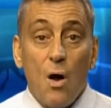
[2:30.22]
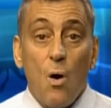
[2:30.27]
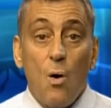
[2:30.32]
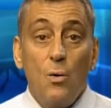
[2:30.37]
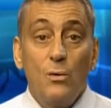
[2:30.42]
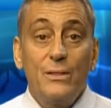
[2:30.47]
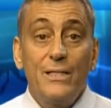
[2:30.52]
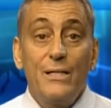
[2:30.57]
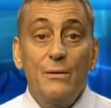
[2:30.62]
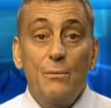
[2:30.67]

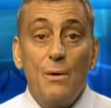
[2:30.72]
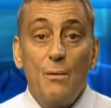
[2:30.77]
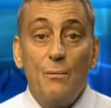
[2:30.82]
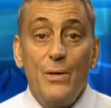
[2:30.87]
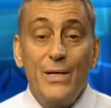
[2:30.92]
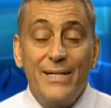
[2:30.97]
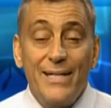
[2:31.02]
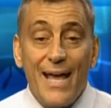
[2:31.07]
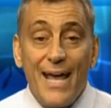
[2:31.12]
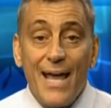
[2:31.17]
Only when
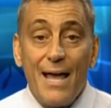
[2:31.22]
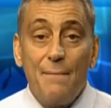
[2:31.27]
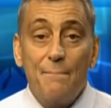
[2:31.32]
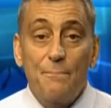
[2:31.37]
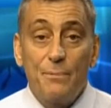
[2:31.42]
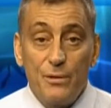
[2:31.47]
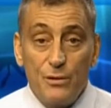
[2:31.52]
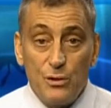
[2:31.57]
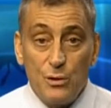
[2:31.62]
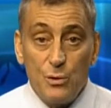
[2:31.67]
we
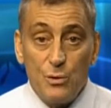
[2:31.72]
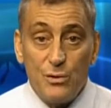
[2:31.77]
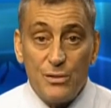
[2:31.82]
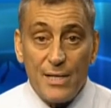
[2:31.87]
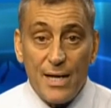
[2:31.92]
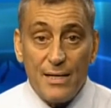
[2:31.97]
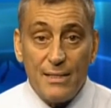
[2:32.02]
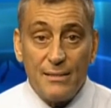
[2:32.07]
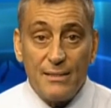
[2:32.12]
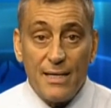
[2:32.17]
can't
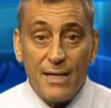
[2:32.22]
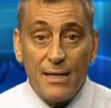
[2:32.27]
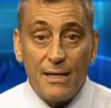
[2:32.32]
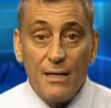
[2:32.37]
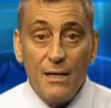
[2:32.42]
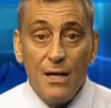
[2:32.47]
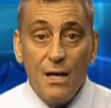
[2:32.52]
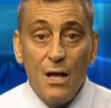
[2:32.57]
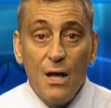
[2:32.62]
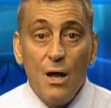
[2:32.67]
produce anything,
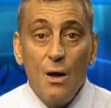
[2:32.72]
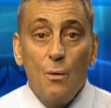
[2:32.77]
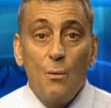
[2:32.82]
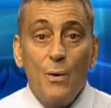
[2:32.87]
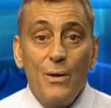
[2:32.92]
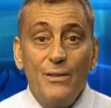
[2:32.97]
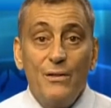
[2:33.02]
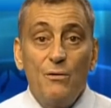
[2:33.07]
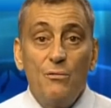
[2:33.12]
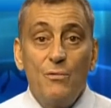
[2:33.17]

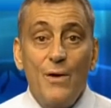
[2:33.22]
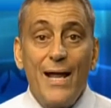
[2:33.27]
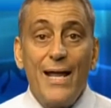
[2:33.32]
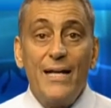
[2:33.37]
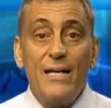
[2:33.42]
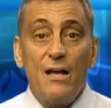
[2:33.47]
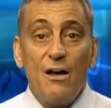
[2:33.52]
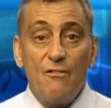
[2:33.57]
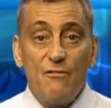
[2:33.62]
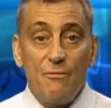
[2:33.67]
when the
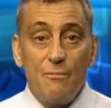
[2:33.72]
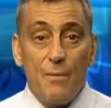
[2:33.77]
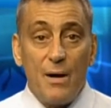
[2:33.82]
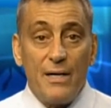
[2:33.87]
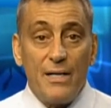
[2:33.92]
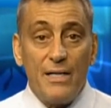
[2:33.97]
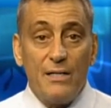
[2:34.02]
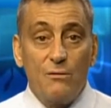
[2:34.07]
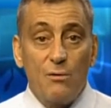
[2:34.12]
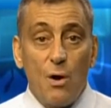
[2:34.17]
rate of
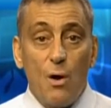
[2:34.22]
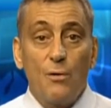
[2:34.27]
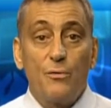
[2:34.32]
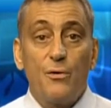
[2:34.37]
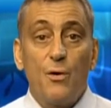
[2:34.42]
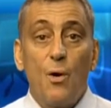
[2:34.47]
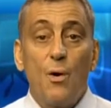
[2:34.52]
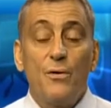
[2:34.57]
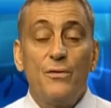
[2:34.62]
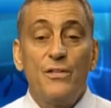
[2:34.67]
money
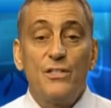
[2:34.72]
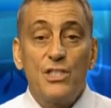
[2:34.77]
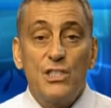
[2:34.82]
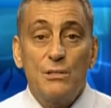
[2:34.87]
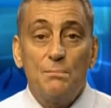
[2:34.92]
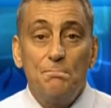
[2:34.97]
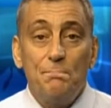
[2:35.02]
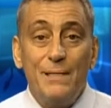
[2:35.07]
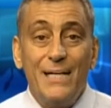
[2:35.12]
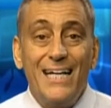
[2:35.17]
growth or the
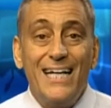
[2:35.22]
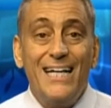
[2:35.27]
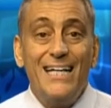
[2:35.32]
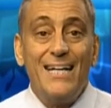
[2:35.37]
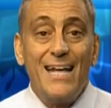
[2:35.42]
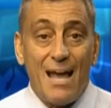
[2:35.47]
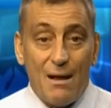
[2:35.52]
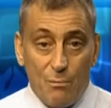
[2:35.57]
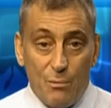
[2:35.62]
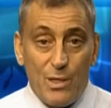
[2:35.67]

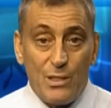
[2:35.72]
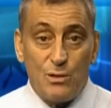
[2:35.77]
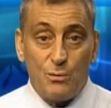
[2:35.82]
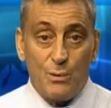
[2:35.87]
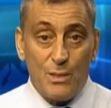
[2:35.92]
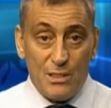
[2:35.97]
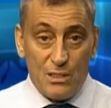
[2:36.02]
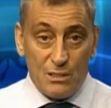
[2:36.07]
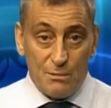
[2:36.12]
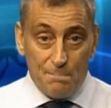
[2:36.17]
speed at
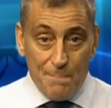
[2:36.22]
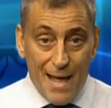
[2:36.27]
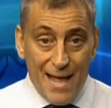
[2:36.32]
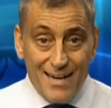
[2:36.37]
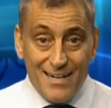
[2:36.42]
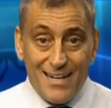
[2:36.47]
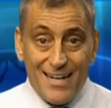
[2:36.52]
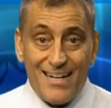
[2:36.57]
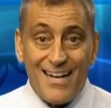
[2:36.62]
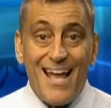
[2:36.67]
which we
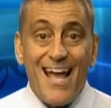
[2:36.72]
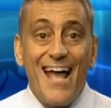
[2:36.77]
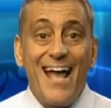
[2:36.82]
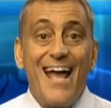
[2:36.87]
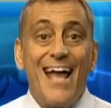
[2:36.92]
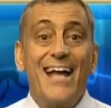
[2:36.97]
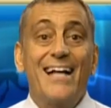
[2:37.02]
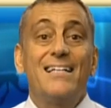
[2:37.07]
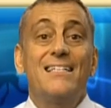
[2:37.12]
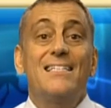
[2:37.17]
spend it
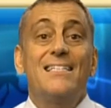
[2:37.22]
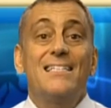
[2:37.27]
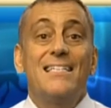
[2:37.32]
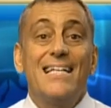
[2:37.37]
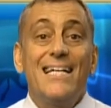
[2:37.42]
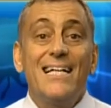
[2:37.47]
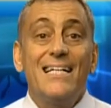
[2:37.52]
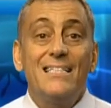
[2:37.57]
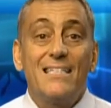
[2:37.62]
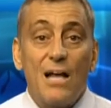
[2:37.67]

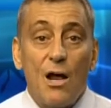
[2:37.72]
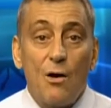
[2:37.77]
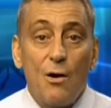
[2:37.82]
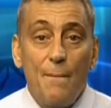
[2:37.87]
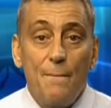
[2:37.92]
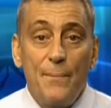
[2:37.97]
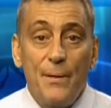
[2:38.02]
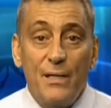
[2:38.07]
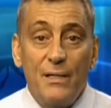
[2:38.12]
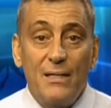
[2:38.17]
exceeds
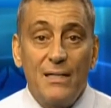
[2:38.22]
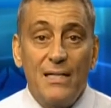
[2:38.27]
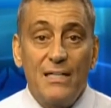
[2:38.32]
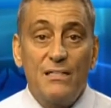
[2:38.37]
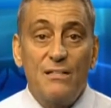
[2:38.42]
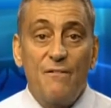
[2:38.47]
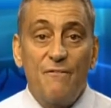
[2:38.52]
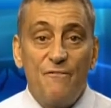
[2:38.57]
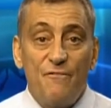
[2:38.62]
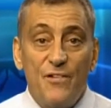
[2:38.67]
our
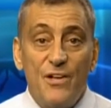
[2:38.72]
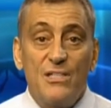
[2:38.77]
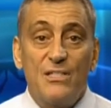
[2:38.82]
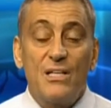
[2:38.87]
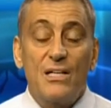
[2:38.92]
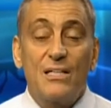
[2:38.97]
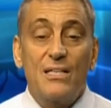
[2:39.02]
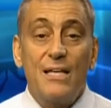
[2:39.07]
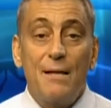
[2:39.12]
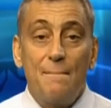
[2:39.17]
ability to
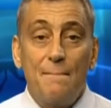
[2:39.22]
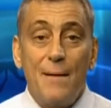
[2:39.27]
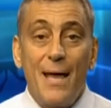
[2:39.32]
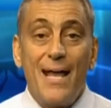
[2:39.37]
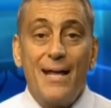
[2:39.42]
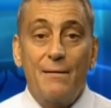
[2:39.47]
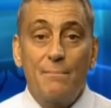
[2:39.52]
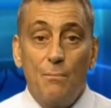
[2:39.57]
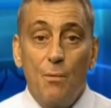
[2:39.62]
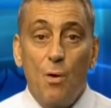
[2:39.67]
physically
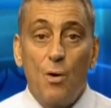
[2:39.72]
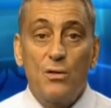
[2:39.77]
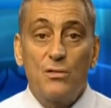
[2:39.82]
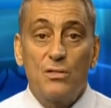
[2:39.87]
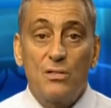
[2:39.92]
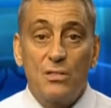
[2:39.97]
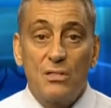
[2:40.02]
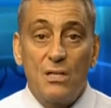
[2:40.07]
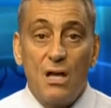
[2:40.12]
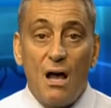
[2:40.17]
make more
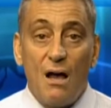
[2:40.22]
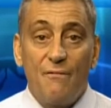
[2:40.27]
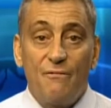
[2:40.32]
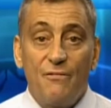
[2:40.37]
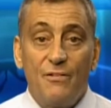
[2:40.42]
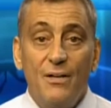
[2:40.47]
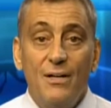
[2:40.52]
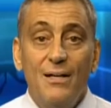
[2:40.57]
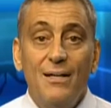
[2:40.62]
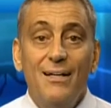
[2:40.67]

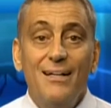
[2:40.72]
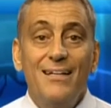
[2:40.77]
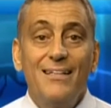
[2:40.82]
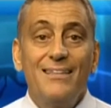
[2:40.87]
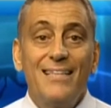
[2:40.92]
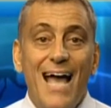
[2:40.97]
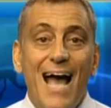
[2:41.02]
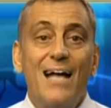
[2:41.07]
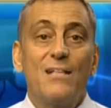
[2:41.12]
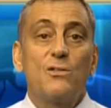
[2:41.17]
stuff,
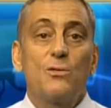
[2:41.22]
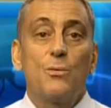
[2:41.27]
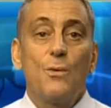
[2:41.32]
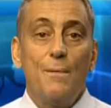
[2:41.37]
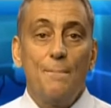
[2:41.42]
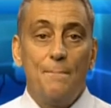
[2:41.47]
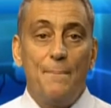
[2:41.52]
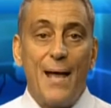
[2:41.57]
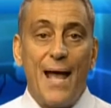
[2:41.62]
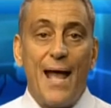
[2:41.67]
that's
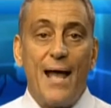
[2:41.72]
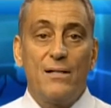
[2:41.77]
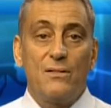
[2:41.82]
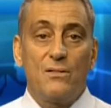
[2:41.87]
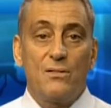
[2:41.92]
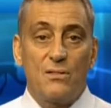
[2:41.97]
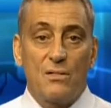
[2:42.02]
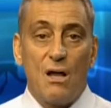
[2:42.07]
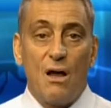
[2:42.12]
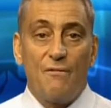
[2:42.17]
when
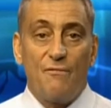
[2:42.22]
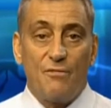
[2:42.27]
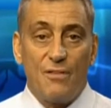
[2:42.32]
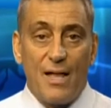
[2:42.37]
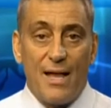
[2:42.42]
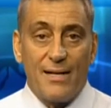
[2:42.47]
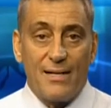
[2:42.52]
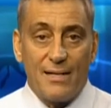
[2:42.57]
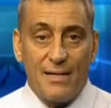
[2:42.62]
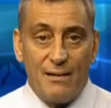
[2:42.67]
bad stuff
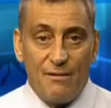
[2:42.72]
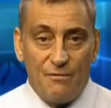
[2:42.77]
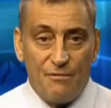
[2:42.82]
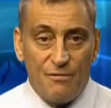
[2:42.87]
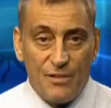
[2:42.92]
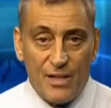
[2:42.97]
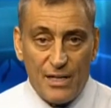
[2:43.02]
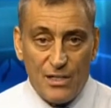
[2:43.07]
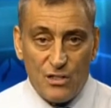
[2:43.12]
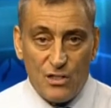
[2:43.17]
like
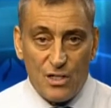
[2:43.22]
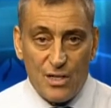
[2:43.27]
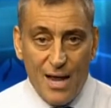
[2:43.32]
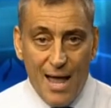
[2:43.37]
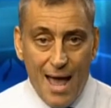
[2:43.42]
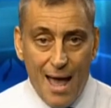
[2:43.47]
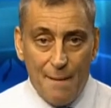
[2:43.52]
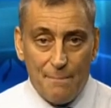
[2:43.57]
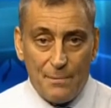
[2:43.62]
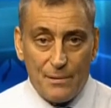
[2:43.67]
inflation
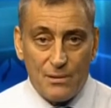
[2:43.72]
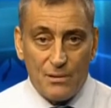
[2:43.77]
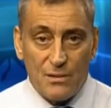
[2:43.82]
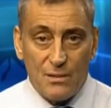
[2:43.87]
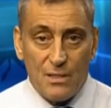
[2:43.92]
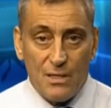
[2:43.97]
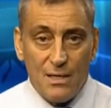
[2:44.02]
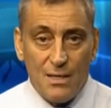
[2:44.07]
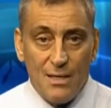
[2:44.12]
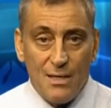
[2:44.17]

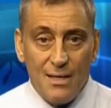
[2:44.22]
happens.